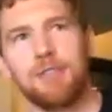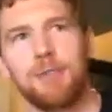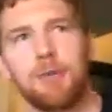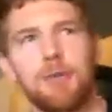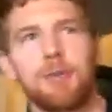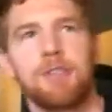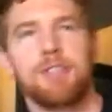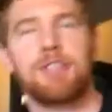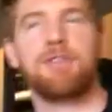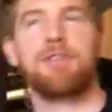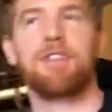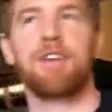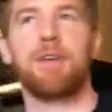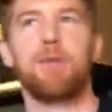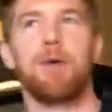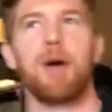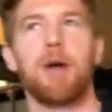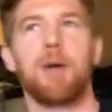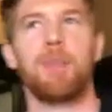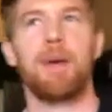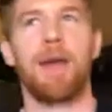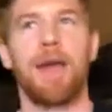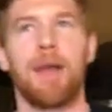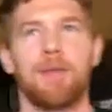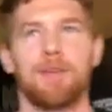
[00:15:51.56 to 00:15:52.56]
tours if they
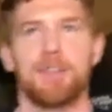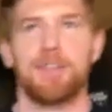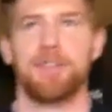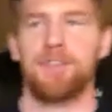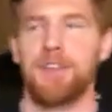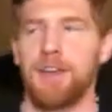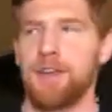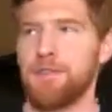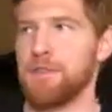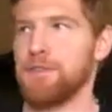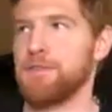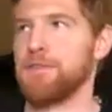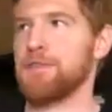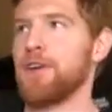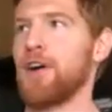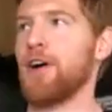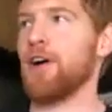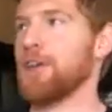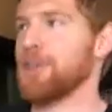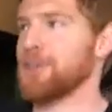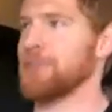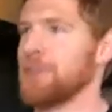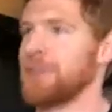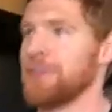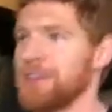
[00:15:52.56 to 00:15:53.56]
walk backwards, if they ever
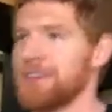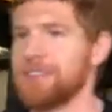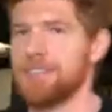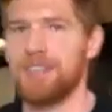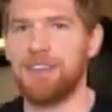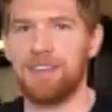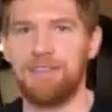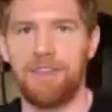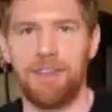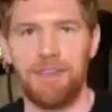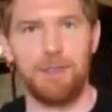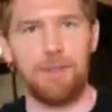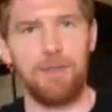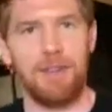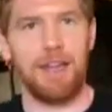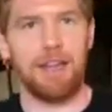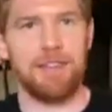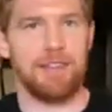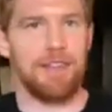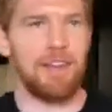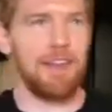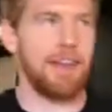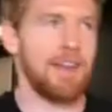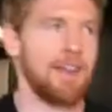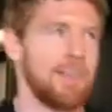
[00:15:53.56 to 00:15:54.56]
fall. You're going to see if I do that
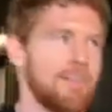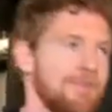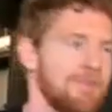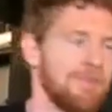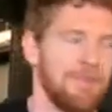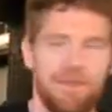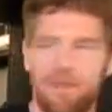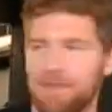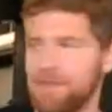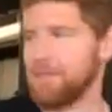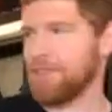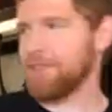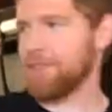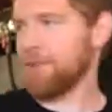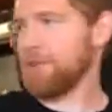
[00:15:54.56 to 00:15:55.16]
today. Come on